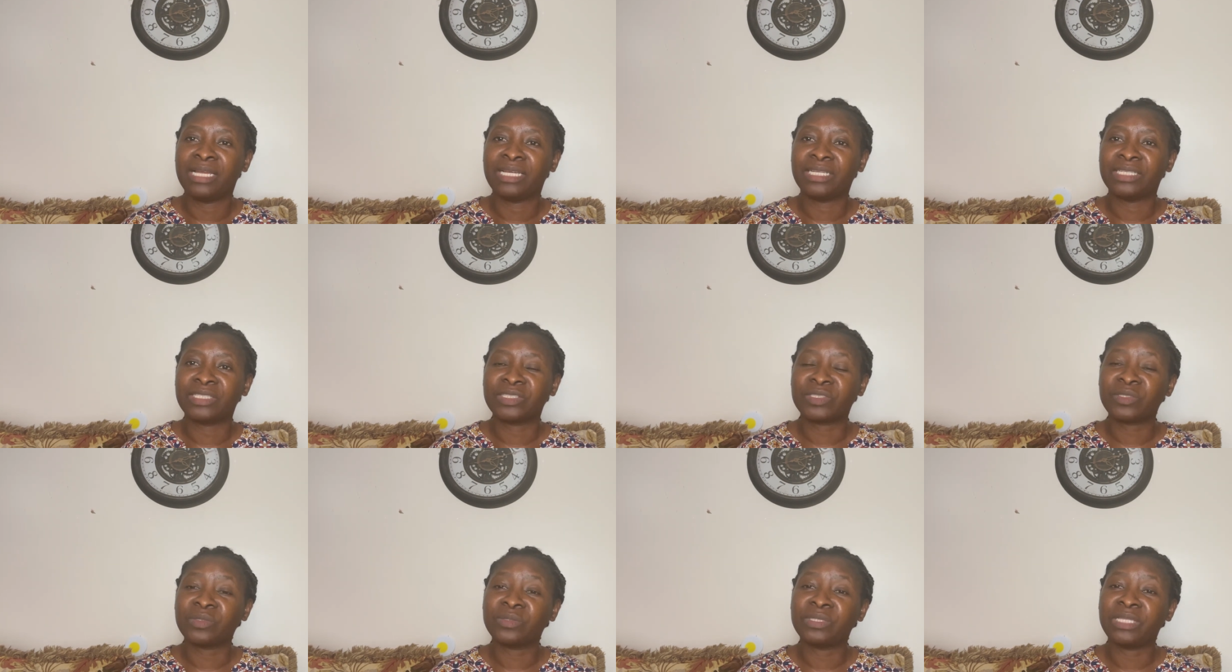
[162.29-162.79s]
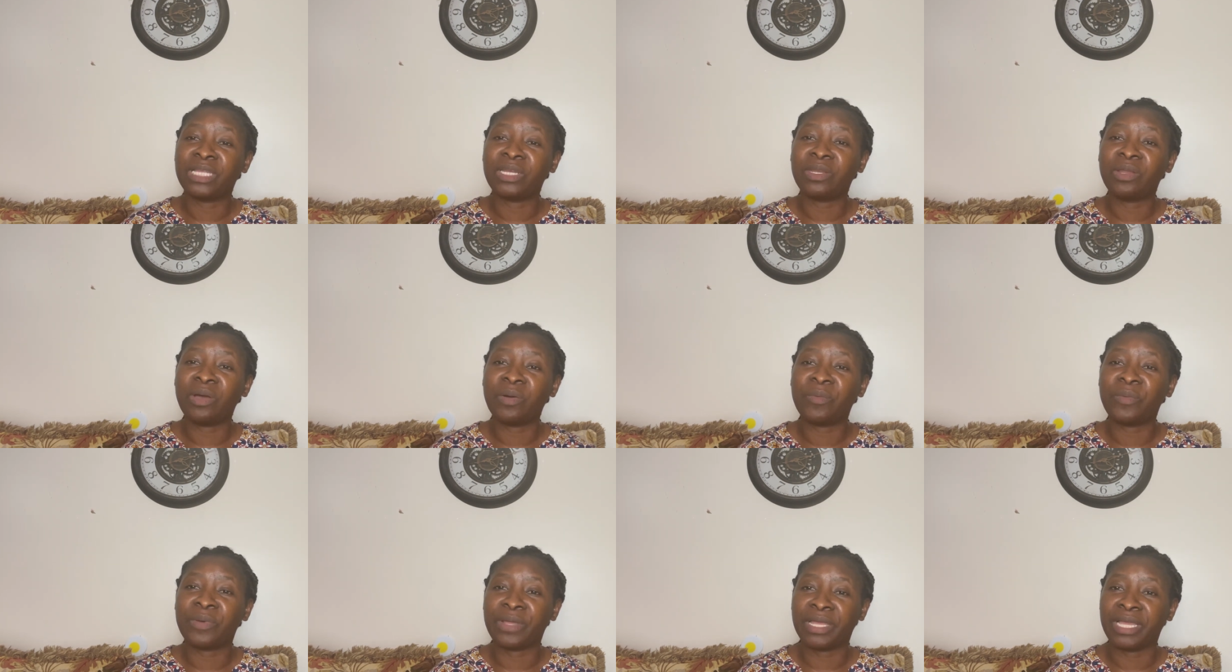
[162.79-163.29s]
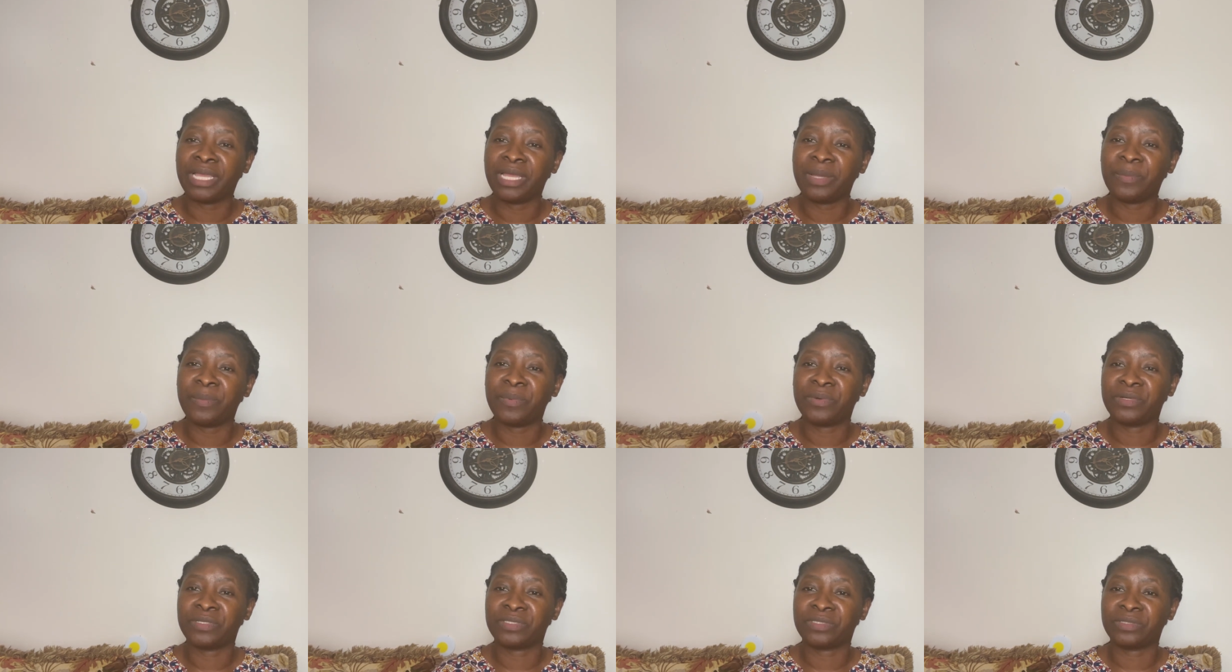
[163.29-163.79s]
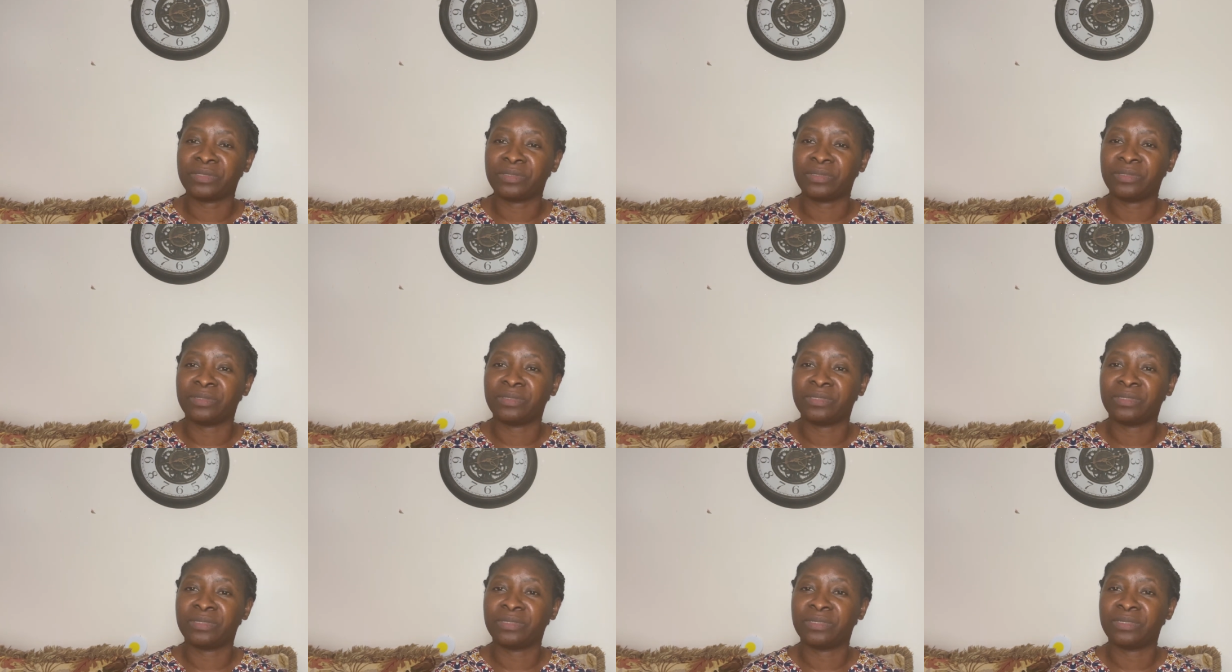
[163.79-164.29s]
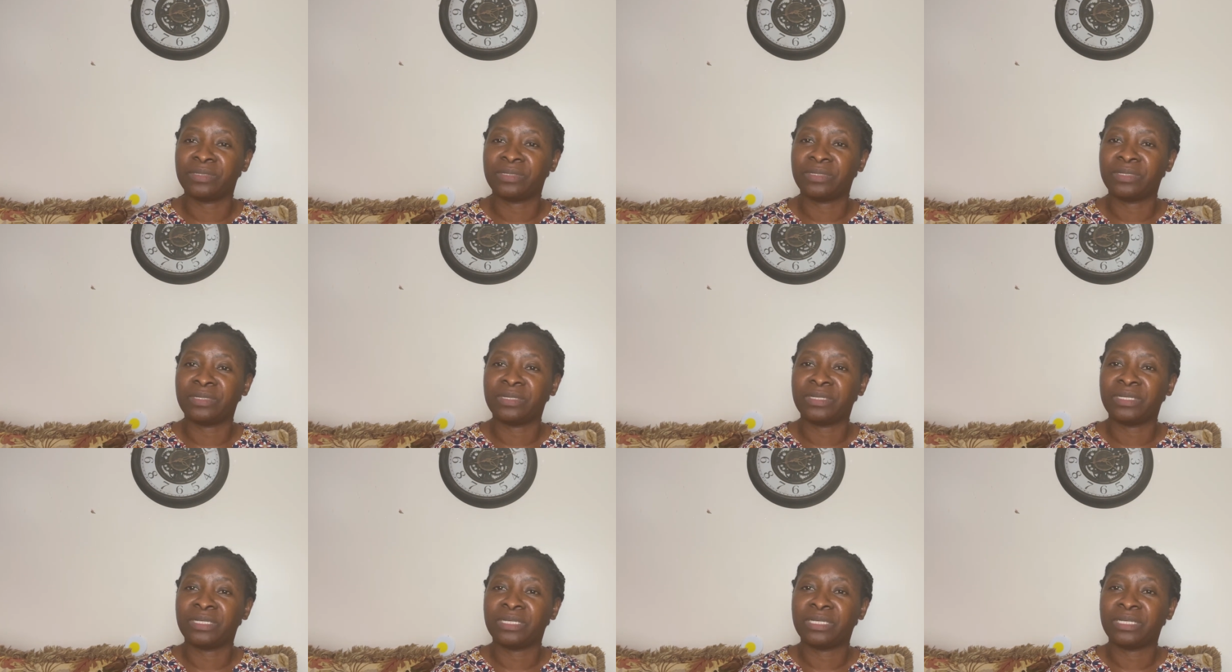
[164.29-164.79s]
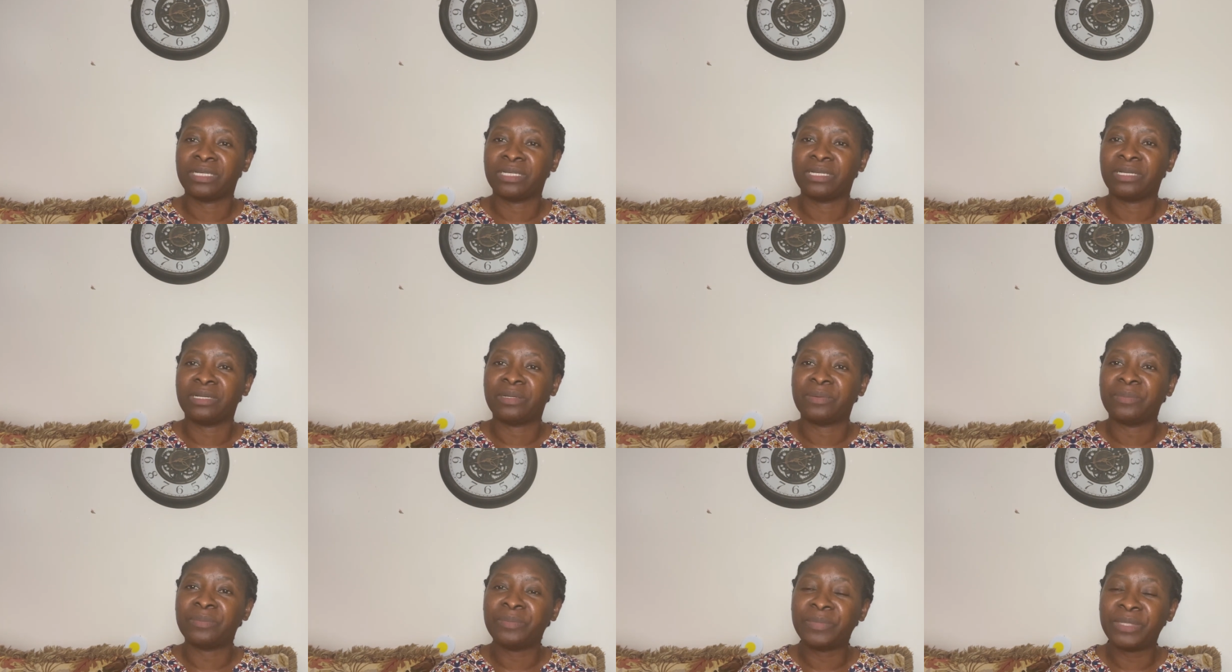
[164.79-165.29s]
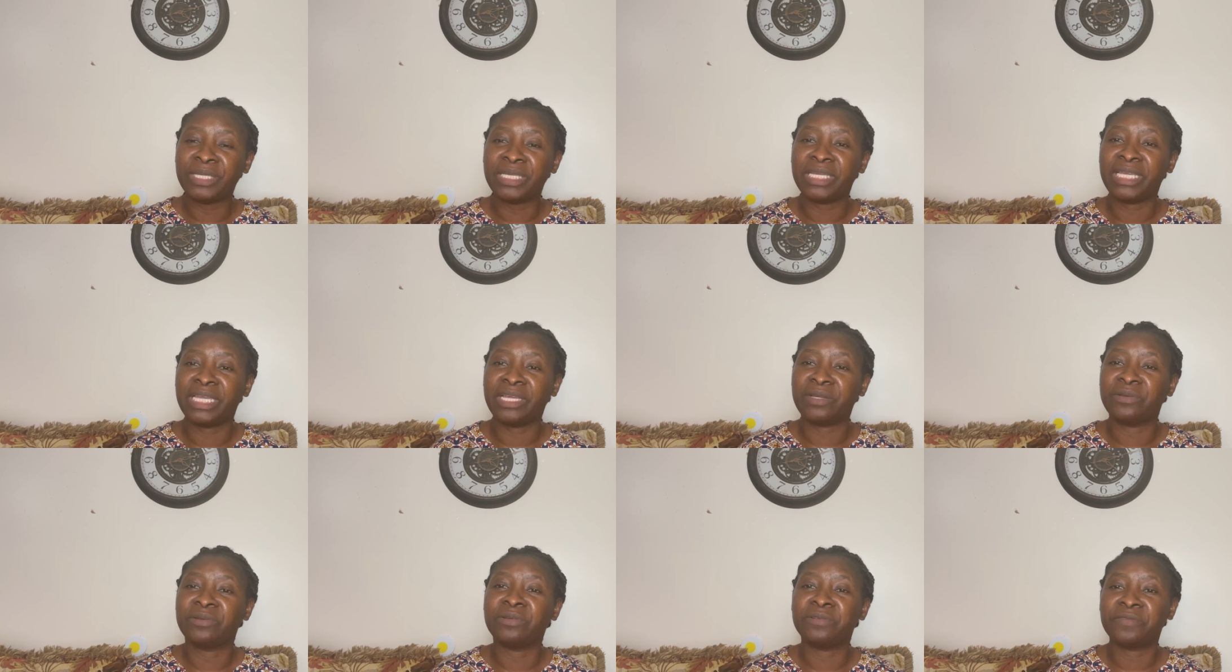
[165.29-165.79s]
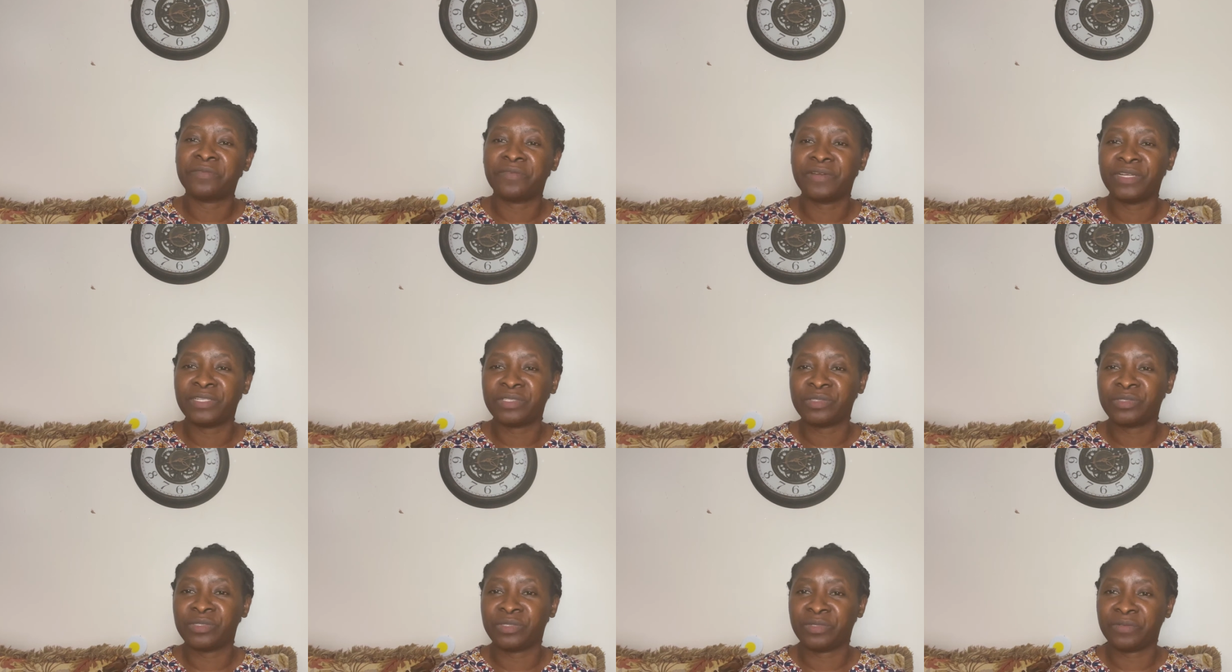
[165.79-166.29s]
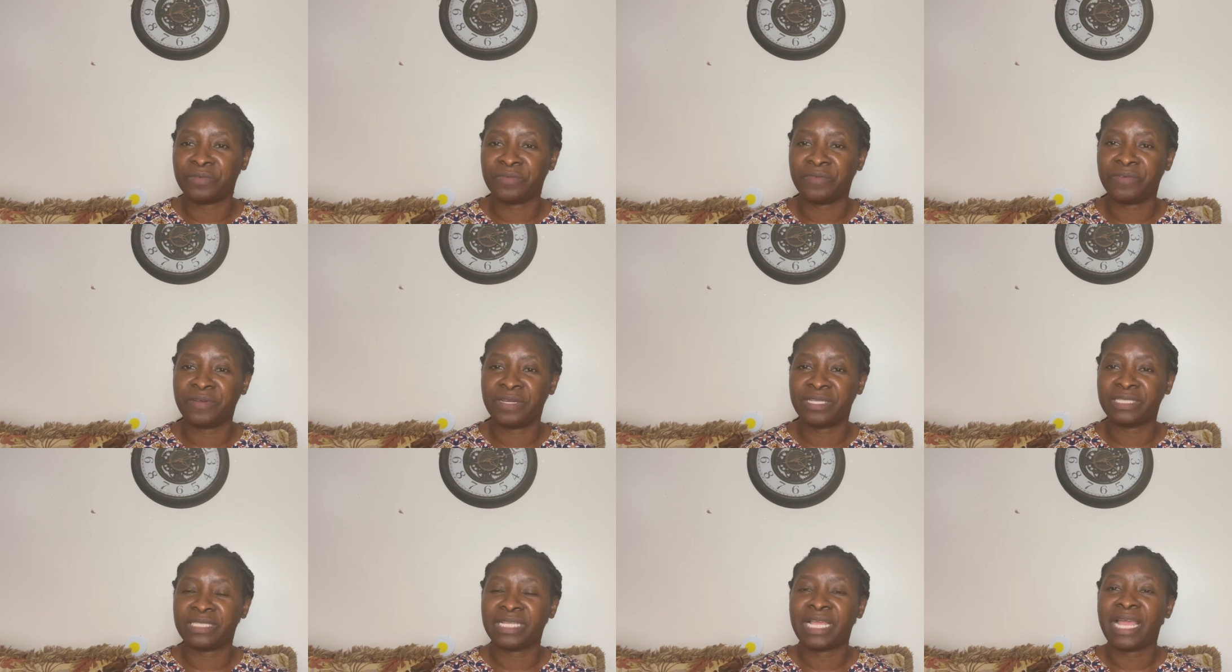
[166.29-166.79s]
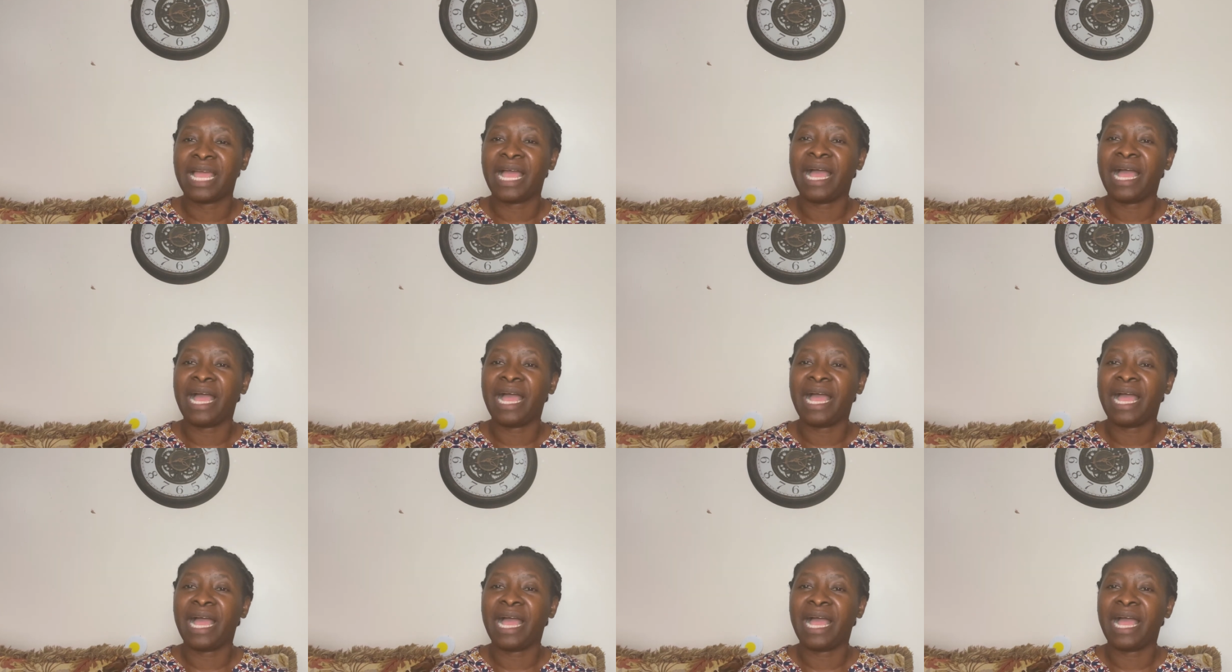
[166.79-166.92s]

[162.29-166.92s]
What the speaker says: So the Lord will help us all. Be a good friend to your friends.